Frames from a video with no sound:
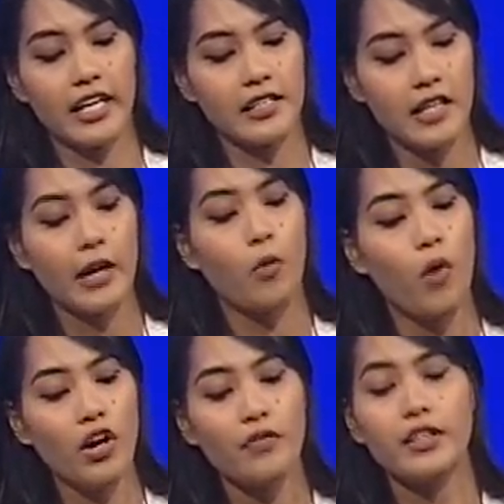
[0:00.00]
Like it's like
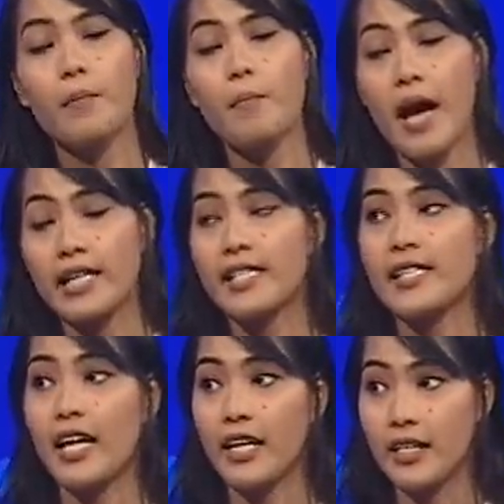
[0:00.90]
one of the best
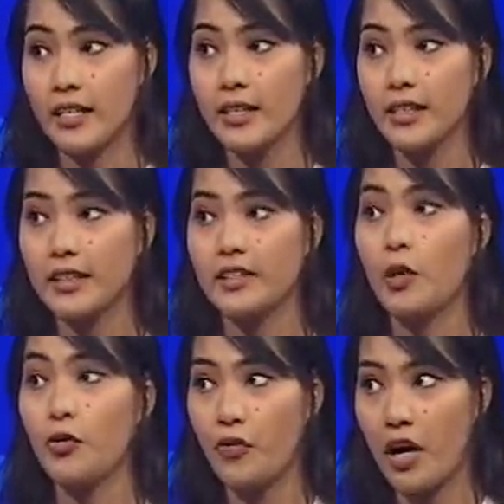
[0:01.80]
sellers uh
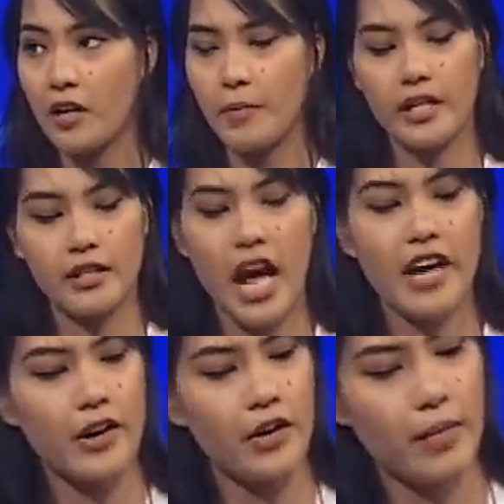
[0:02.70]
-huh. so uh-huh. far because
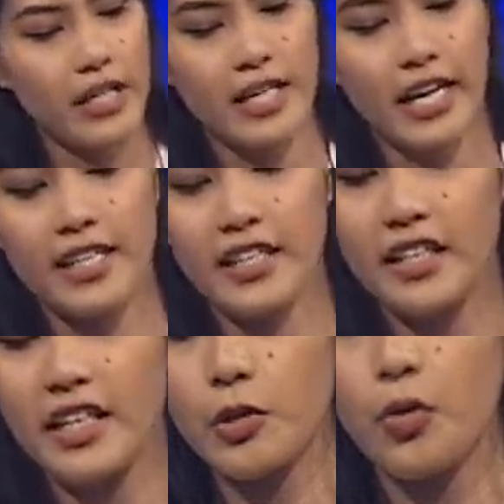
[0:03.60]
okay. I don't know because like it's
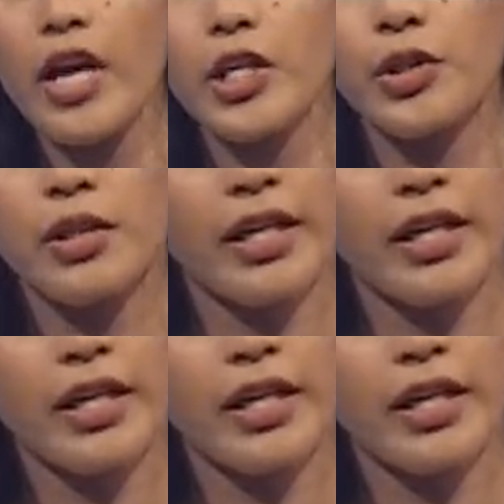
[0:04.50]
it's quite